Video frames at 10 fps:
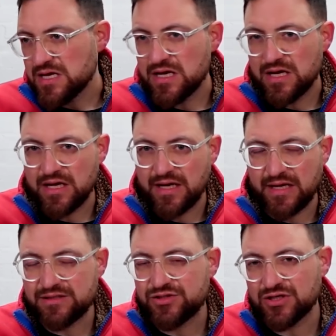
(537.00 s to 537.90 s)

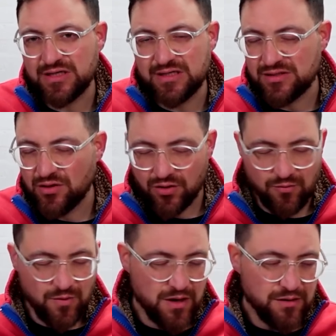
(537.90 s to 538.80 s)
He's not the
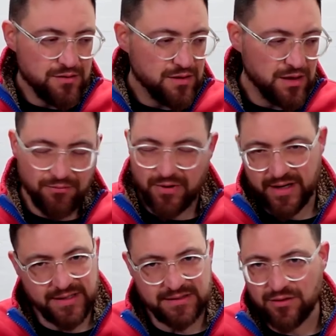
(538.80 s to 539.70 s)
one. He
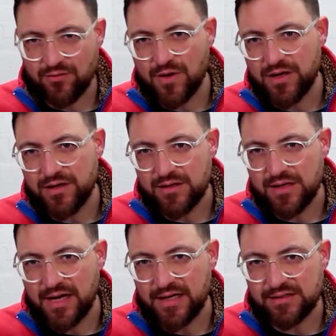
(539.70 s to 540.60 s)
really isn't the one.
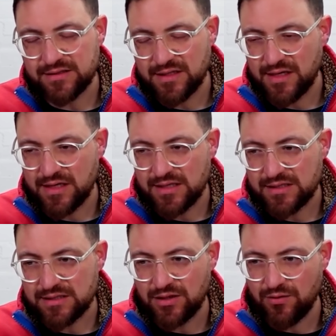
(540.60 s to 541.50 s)
And the
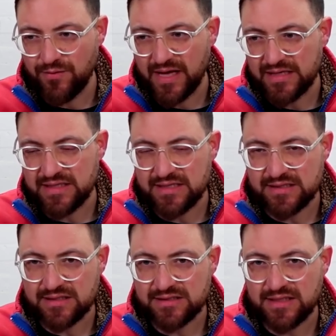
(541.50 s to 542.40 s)
sooner we get to the end
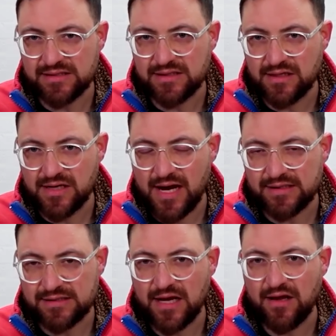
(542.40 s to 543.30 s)
of the season
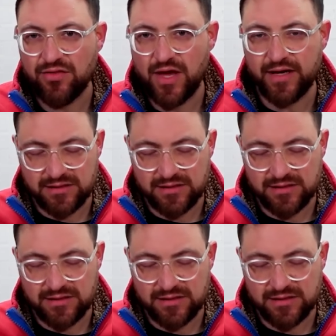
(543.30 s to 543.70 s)
and say thanks,